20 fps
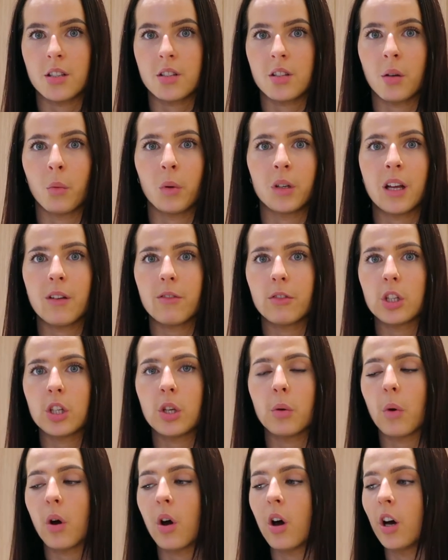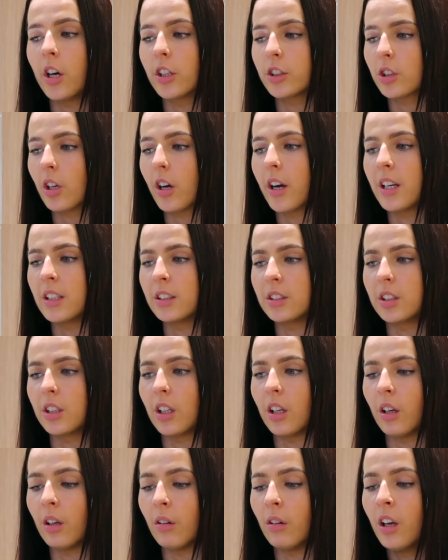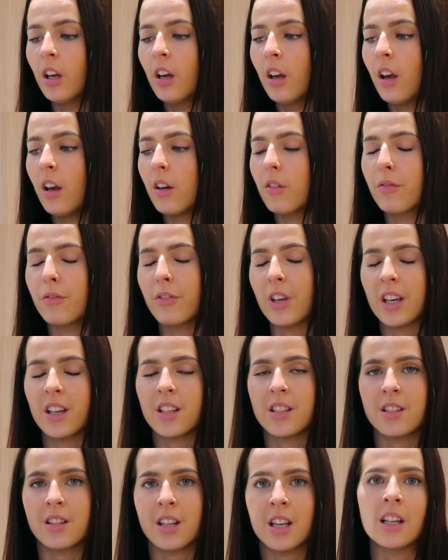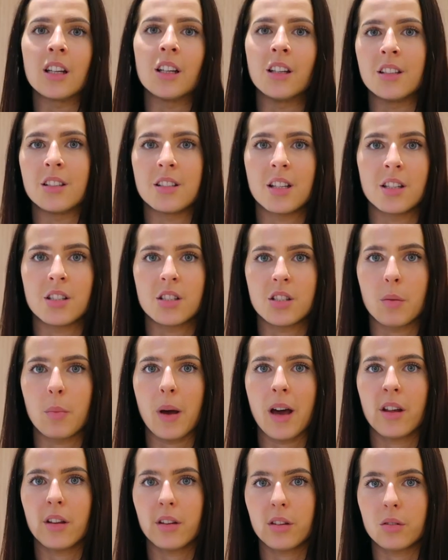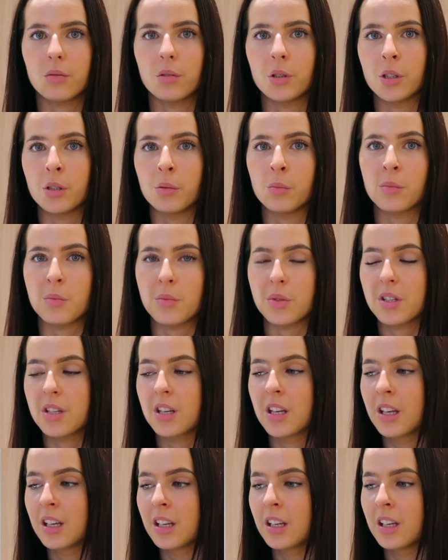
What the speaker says: So whenever you are trying to fix things into bathrooms,